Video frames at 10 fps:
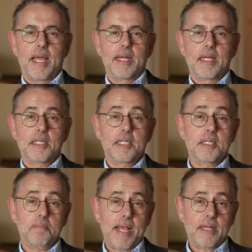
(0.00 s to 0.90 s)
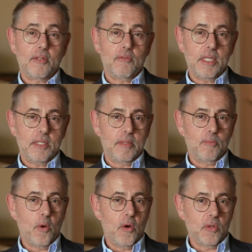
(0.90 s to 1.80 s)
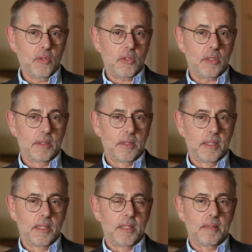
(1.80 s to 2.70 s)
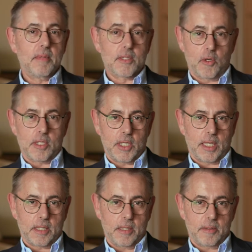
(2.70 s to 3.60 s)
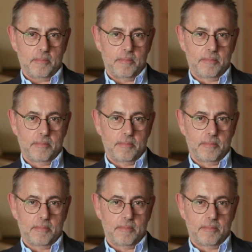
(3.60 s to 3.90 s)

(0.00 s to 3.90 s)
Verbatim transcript: And I suspect the reason was my Scottish accent.